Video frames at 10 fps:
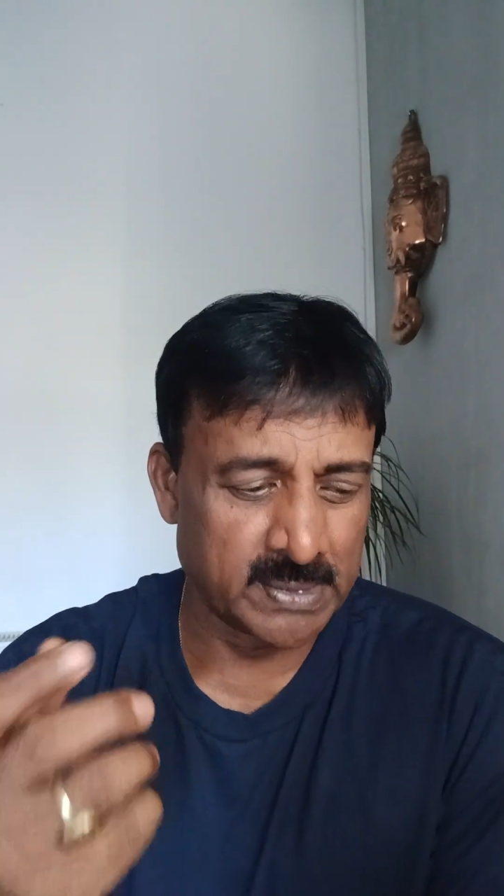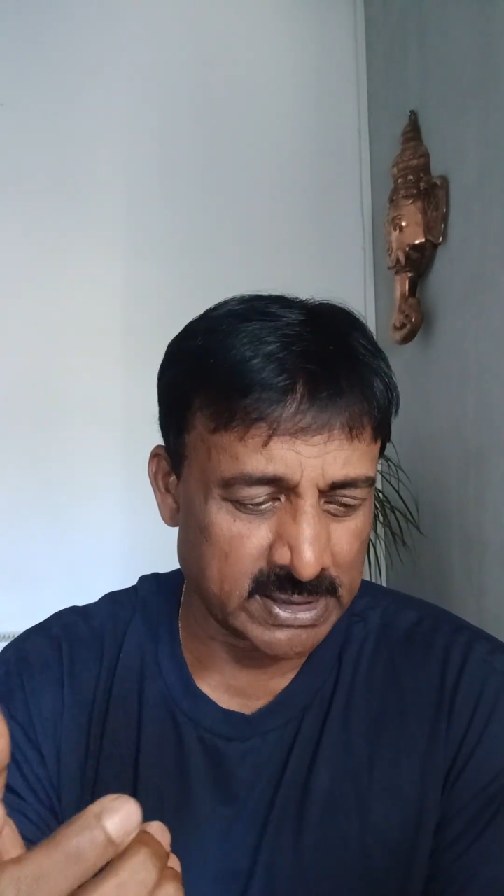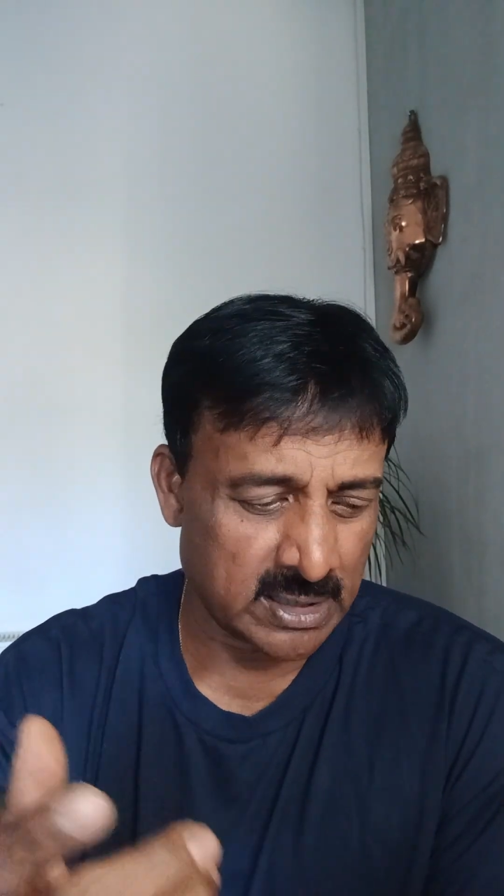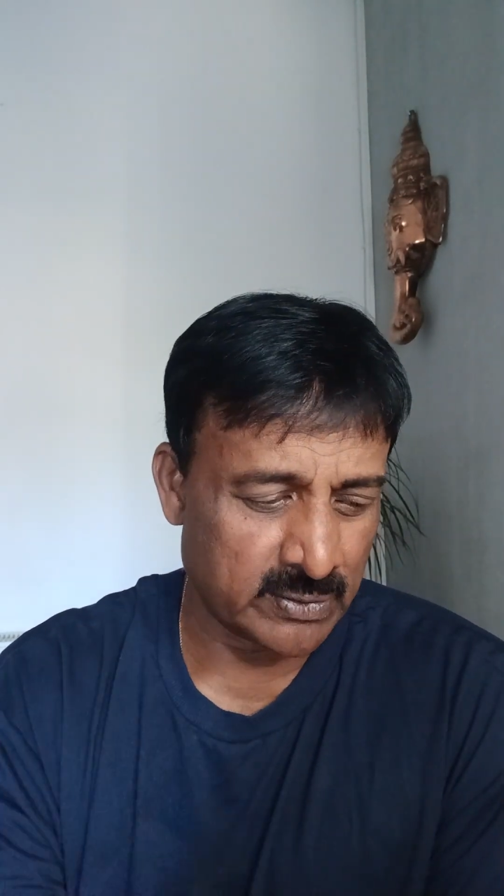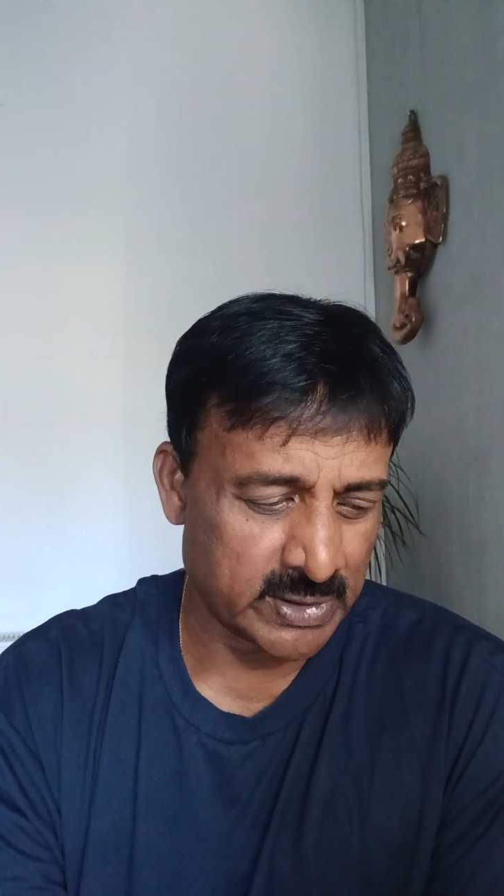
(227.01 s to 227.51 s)

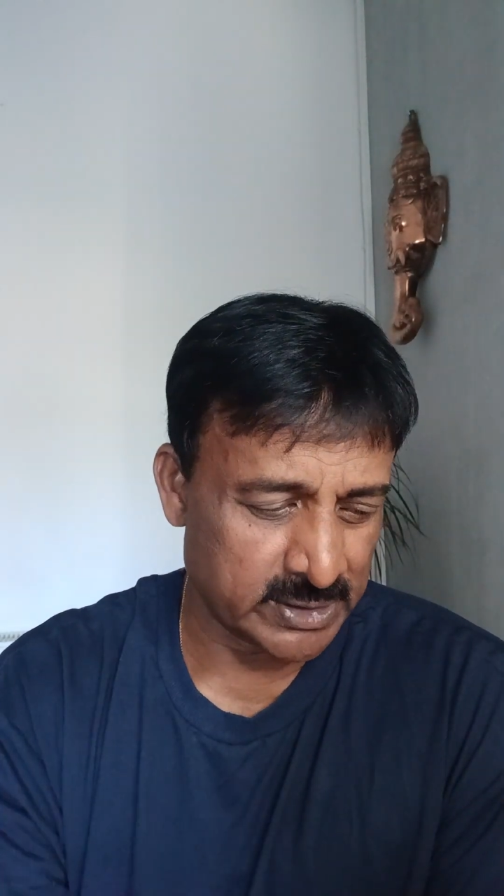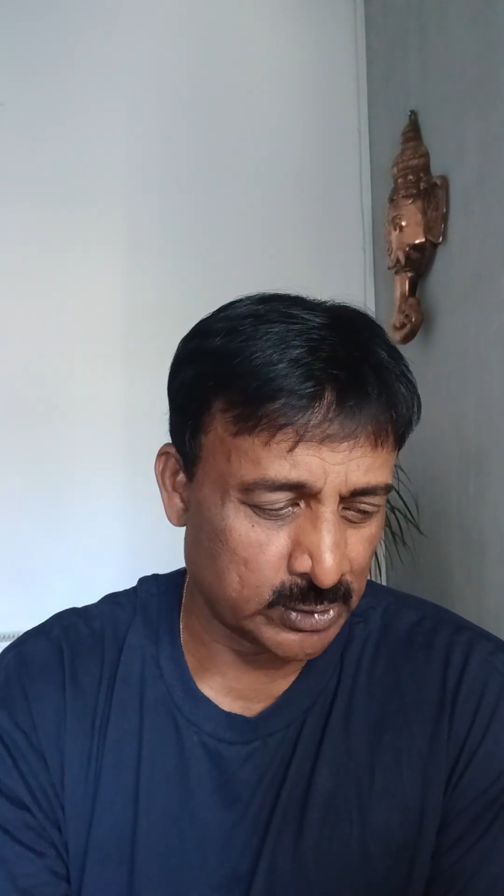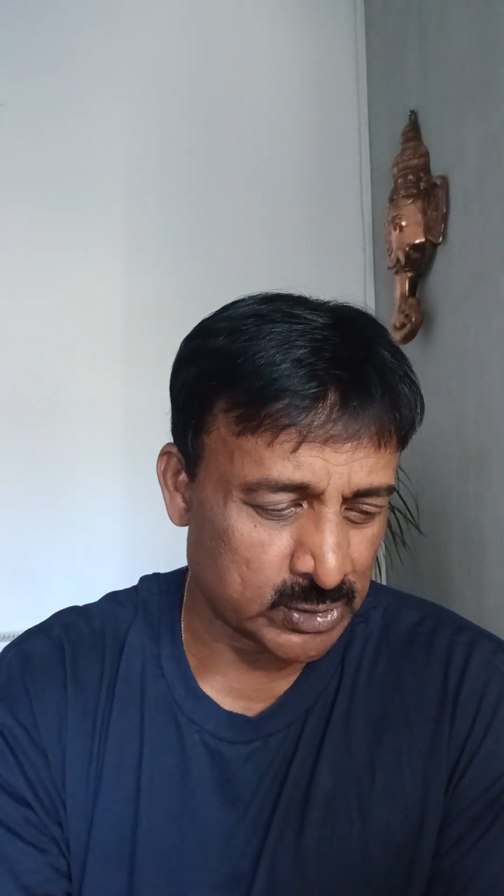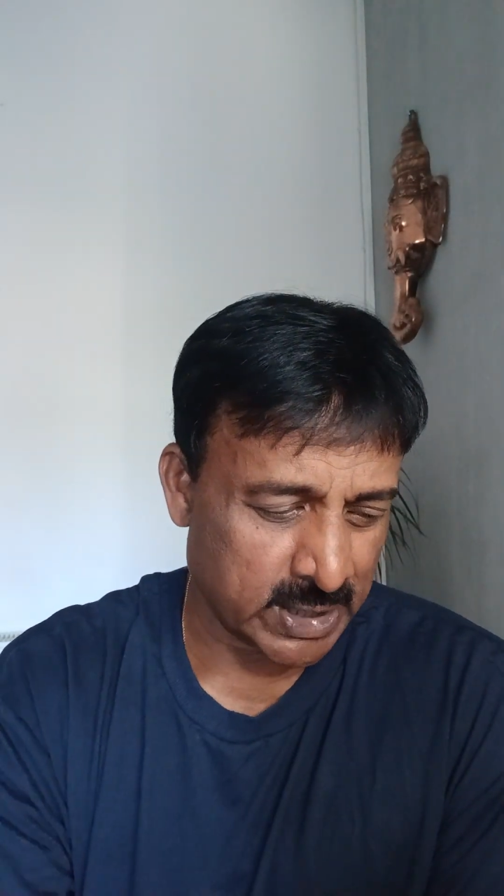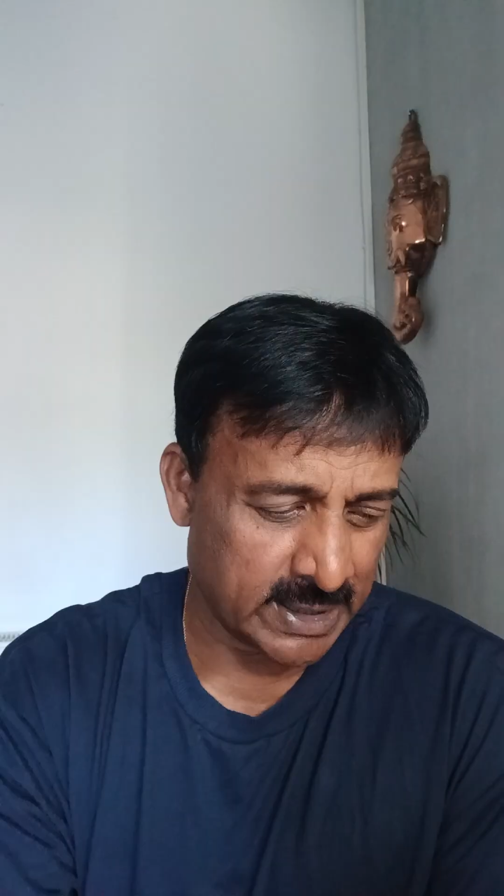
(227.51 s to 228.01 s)
mental worries,
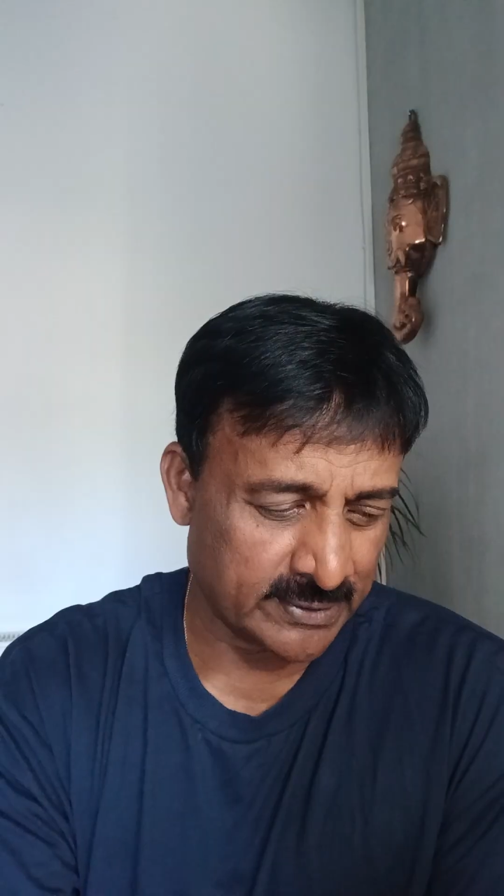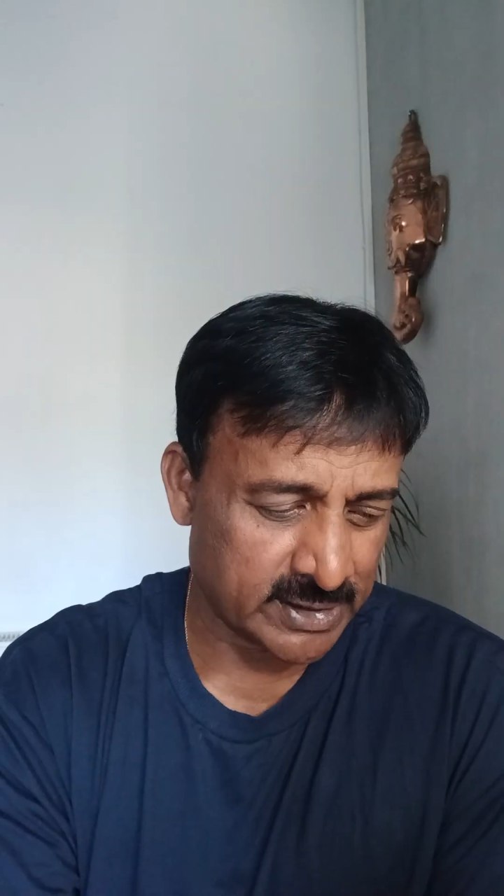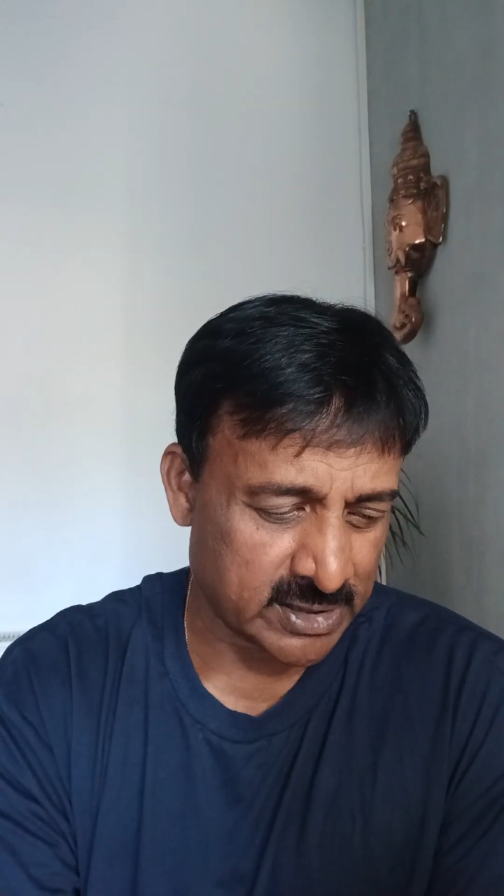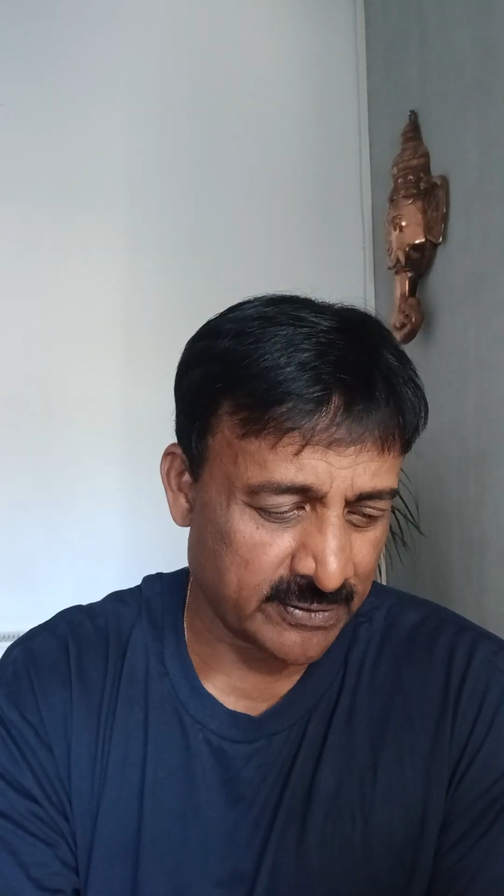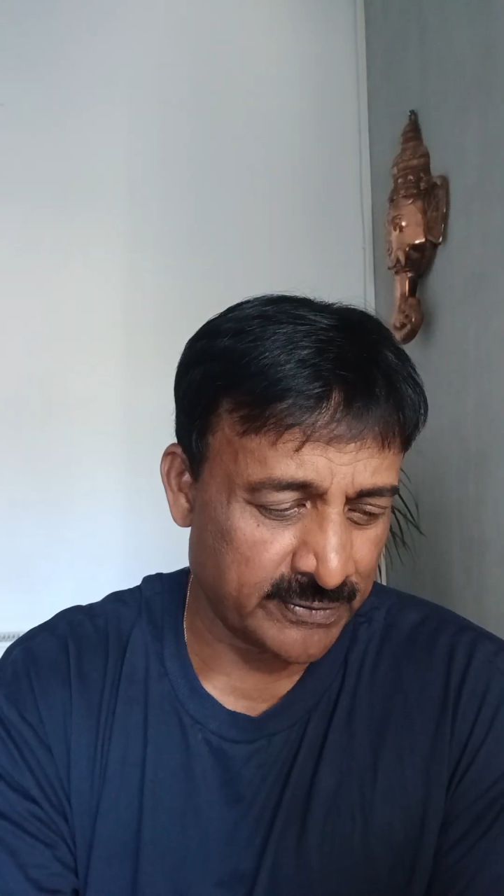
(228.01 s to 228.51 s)
those kind of stuff.